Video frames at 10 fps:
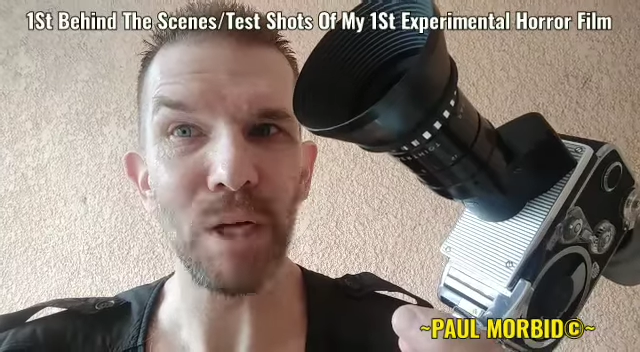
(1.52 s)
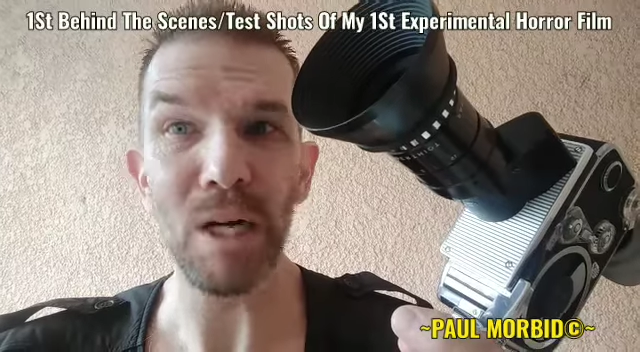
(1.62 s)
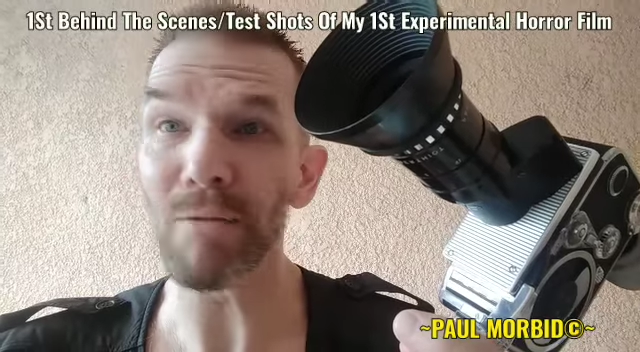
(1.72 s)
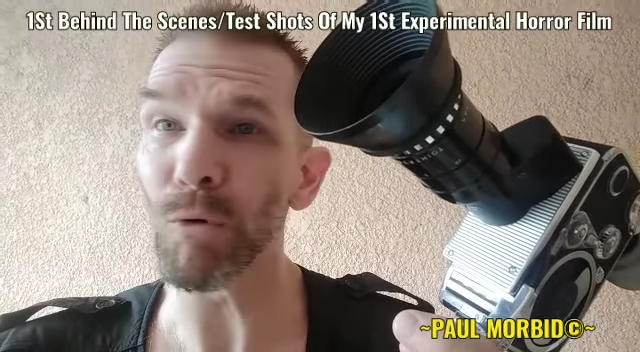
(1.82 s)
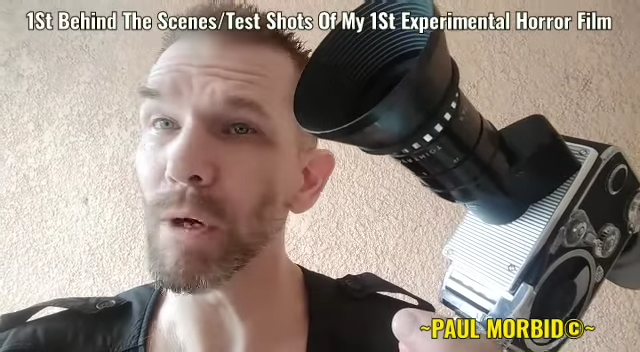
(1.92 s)

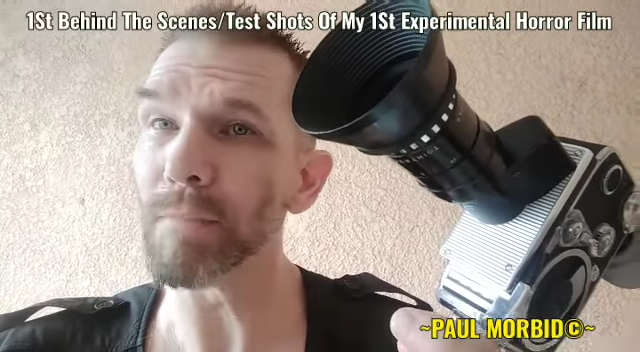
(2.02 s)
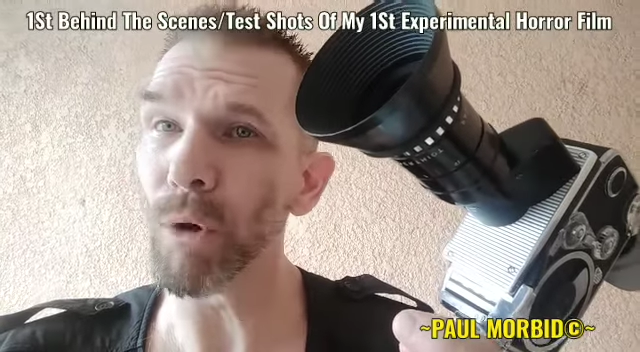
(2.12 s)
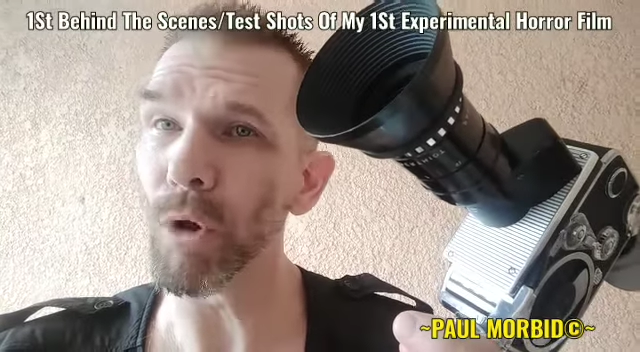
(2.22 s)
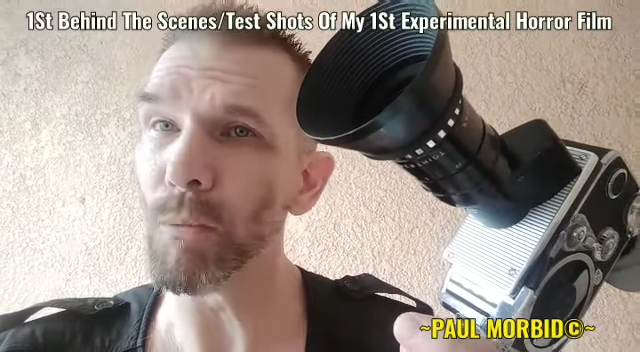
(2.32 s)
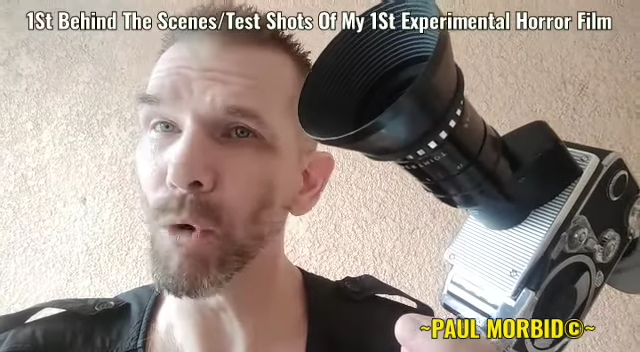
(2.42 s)
Hi everyone,
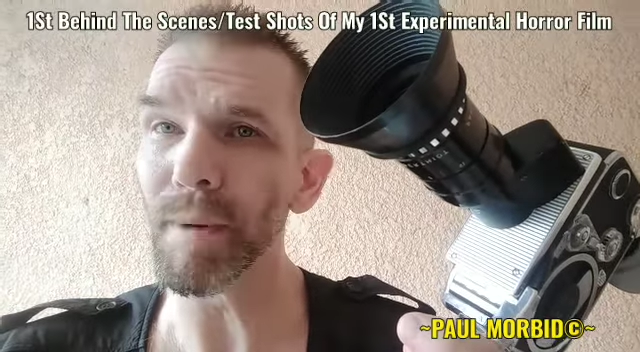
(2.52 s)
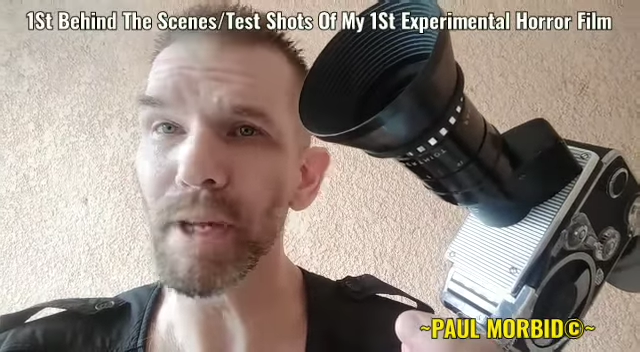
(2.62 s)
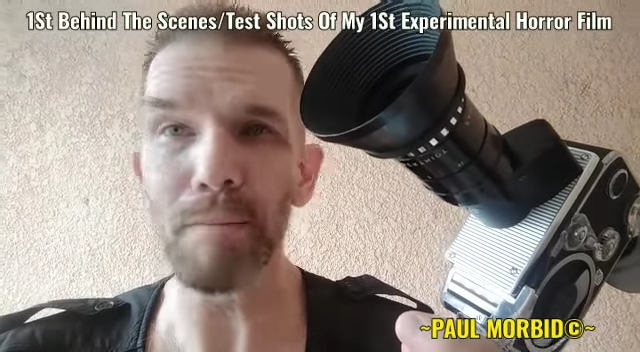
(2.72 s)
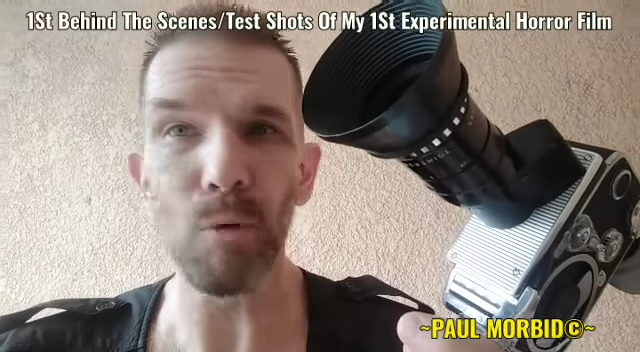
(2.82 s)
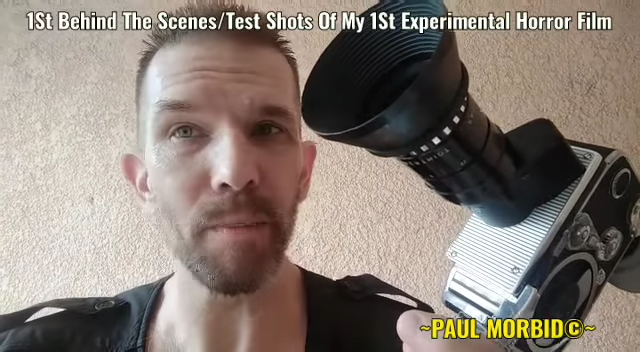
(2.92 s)
Paul Morbid
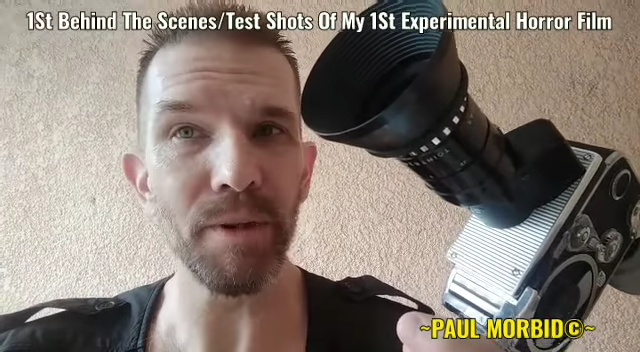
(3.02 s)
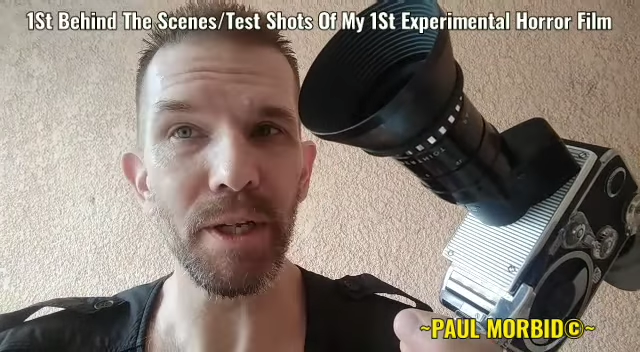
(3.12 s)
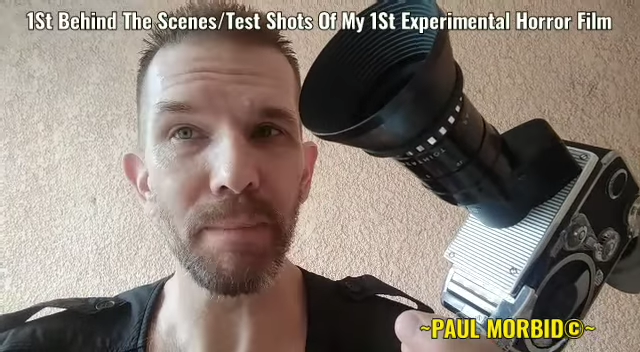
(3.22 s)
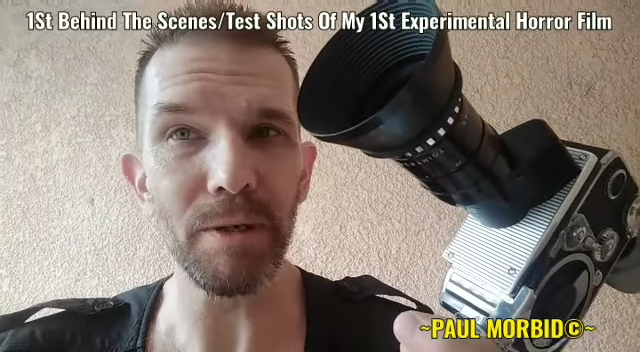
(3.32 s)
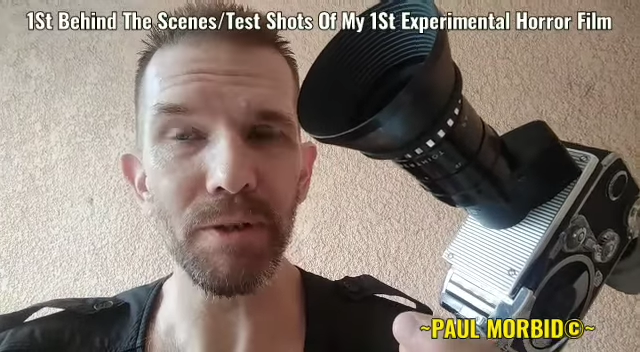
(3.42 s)
here, Morbid
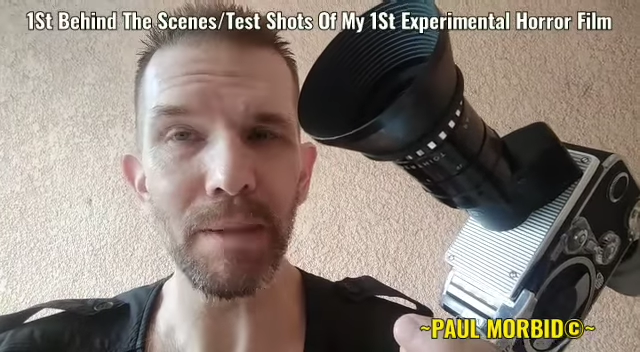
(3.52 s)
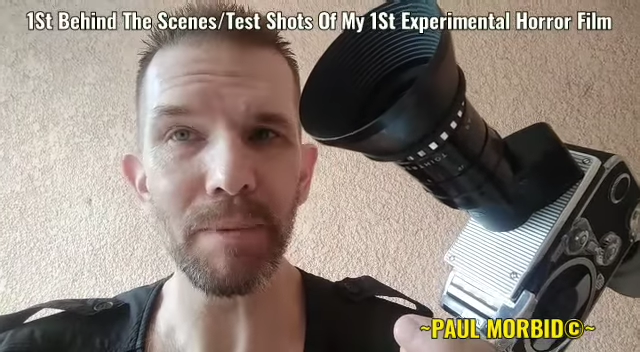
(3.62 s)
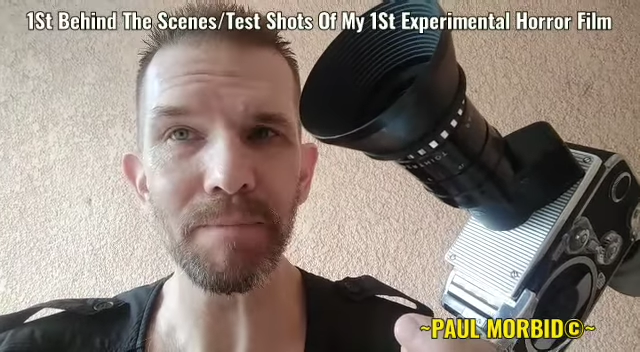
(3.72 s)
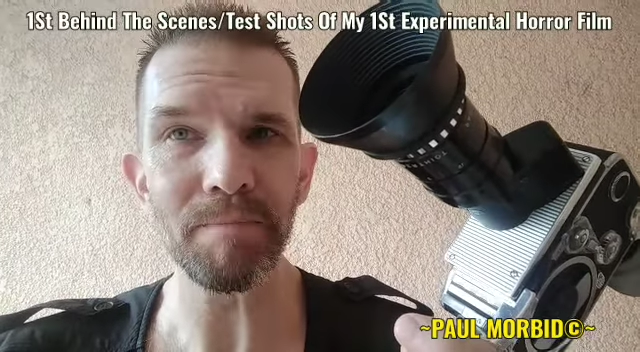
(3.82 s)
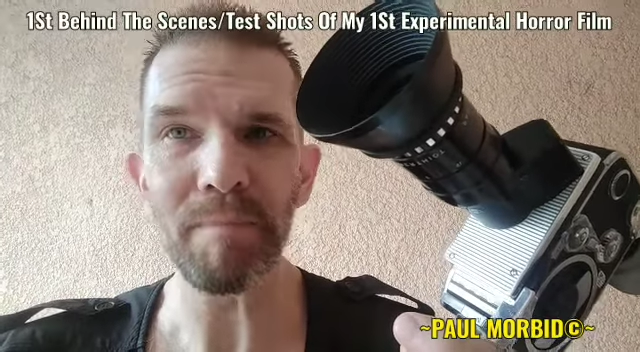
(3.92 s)
Team Entertainment.